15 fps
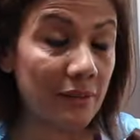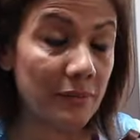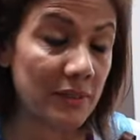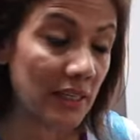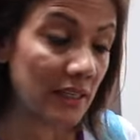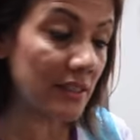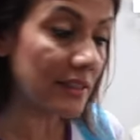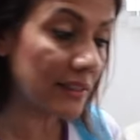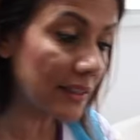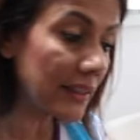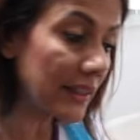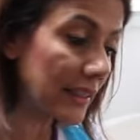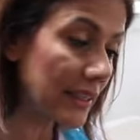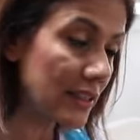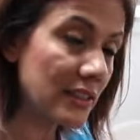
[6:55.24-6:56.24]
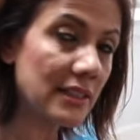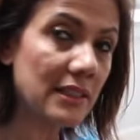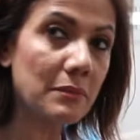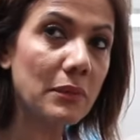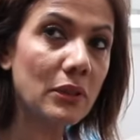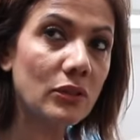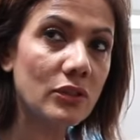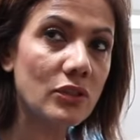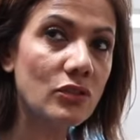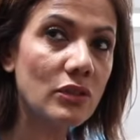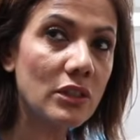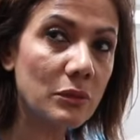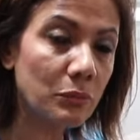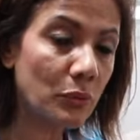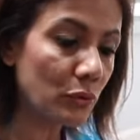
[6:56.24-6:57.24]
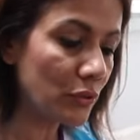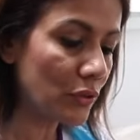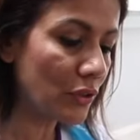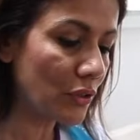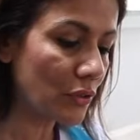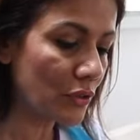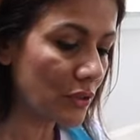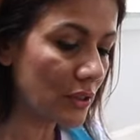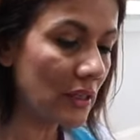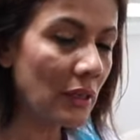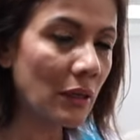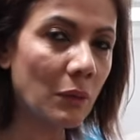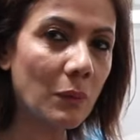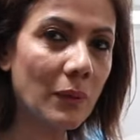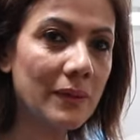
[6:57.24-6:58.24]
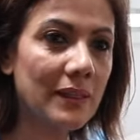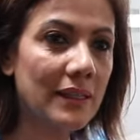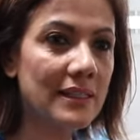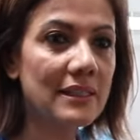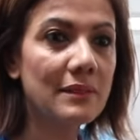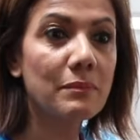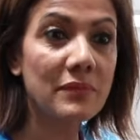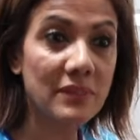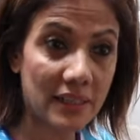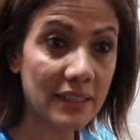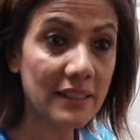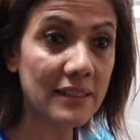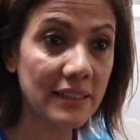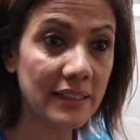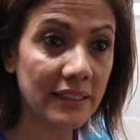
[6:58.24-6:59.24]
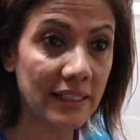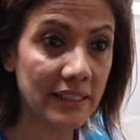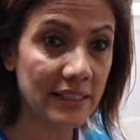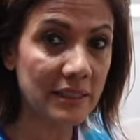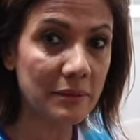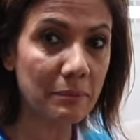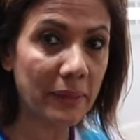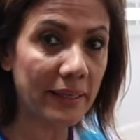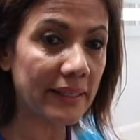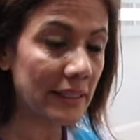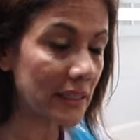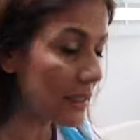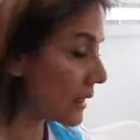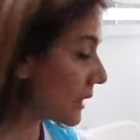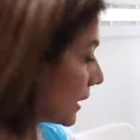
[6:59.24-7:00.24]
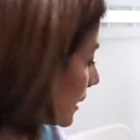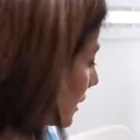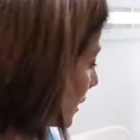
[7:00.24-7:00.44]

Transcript: a salicylic cleansing milk. It's really important to use one that's salicylic acid based